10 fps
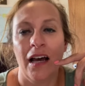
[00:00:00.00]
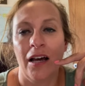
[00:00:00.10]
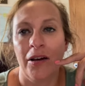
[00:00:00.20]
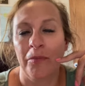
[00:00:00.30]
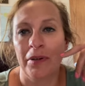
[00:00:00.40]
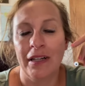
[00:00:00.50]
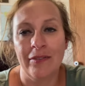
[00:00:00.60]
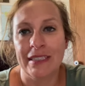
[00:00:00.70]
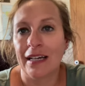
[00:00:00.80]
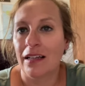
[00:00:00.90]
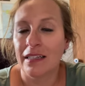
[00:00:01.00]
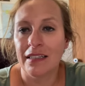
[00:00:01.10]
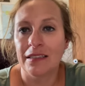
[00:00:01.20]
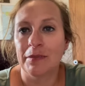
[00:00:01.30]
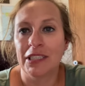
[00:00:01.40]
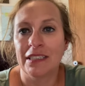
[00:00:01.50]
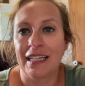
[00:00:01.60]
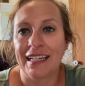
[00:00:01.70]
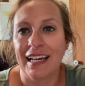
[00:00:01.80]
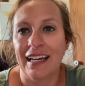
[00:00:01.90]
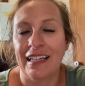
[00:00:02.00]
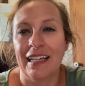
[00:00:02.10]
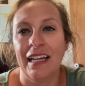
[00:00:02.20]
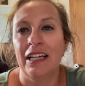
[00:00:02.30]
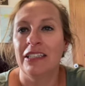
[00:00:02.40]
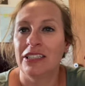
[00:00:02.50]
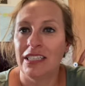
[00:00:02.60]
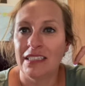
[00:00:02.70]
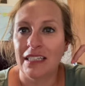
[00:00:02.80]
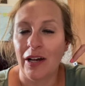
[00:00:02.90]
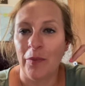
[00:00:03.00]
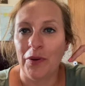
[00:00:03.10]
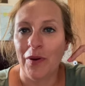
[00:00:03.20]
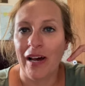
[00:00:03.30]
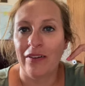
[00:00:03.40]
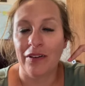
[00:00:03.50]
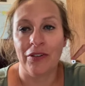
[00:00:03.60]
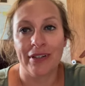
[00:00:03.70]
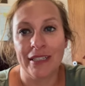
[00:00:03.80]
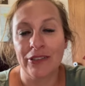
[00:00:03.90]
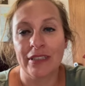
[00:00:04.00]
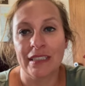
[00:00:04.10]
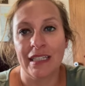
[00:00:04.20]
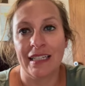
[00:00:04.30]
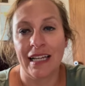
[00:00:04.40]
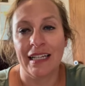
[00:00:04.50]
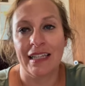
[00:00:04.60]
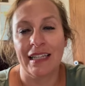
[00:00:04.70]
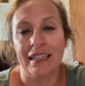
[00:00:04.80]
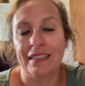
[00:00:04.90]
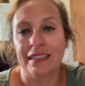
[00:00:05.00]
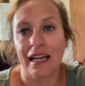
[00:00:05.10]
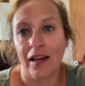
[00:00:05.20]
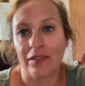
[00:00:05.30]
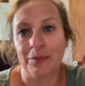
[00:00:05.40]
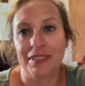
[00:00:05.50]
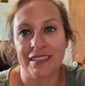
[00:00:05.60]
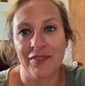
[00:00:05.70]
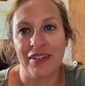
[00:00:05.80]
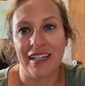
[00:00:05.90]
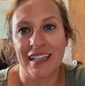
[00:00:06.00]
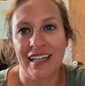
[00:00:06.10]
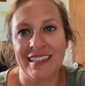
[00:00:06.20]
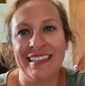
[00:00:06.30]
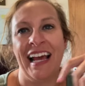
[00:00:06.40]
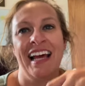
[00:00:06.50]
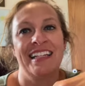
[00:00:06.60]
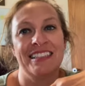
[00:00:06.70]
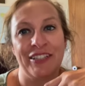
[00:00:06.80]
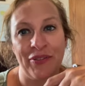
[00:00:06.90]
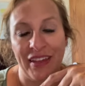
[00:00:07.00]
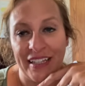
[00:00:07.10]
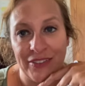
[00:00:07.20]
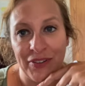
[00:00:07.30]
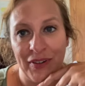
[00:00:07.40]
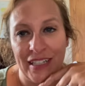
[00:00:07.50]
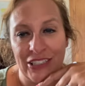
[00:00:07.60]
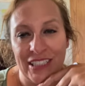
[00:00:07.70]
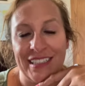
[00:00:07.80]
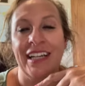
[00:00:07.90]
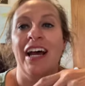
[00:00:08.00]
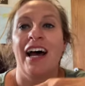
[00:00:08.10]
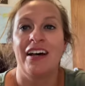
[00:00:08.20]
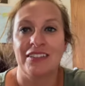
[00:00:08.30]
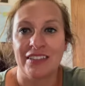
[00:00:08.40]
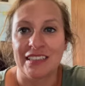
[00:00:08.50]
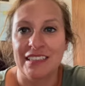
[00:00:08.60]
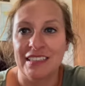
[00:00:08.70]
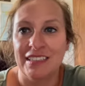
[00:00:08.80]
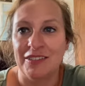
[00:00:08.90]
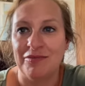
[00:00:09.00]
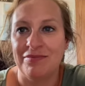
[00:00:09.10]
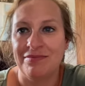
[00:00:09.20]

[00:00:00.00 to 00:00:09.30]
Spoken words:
But anyways, I'll link as much as I can just to help you out if you're interested in any of the things I have specifically. So thanks for watching. I'll talk to you soon.